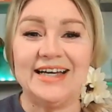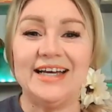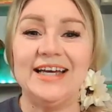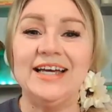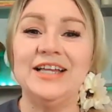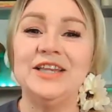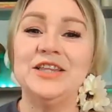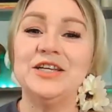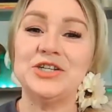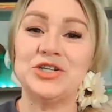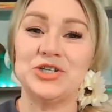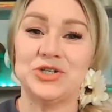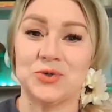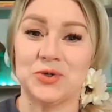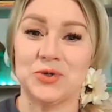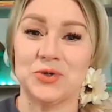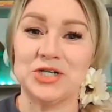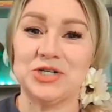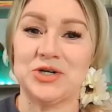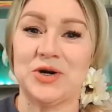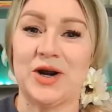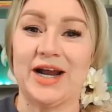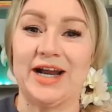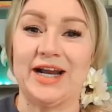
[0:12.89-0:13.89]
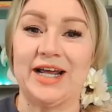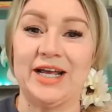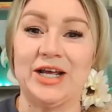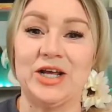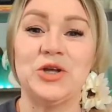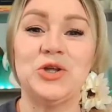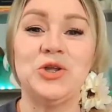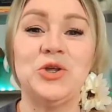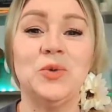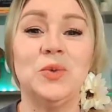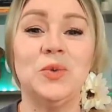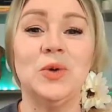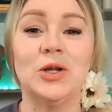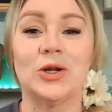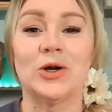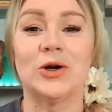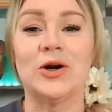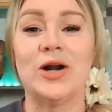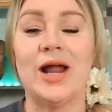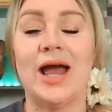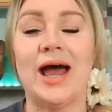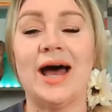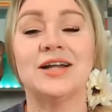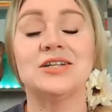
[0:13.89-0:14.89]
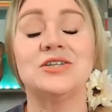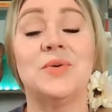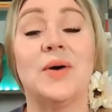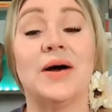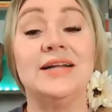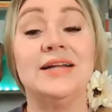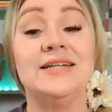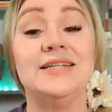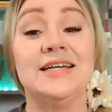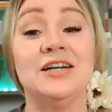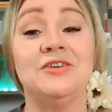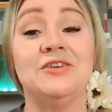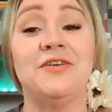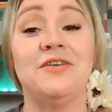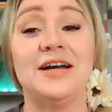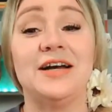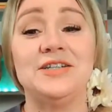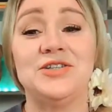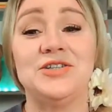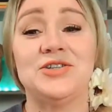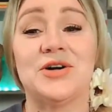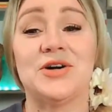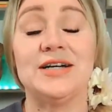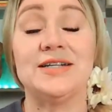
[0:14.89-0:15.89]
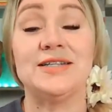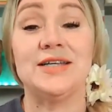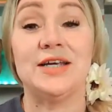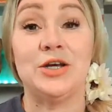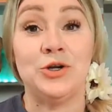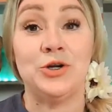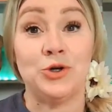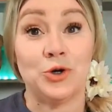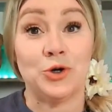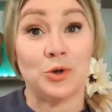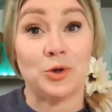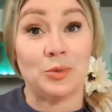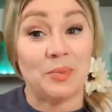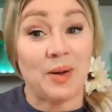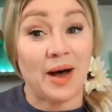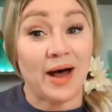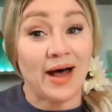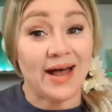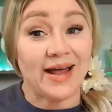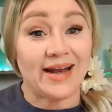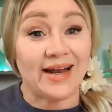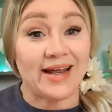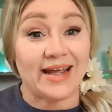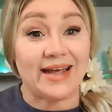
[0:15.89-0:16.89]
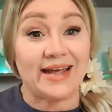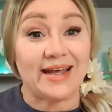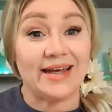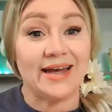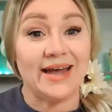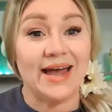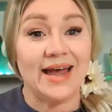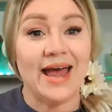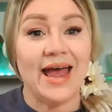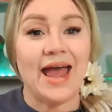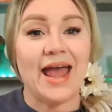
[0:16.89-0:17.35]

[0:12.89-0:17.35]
In this short training, you will learn how to identify stress in your body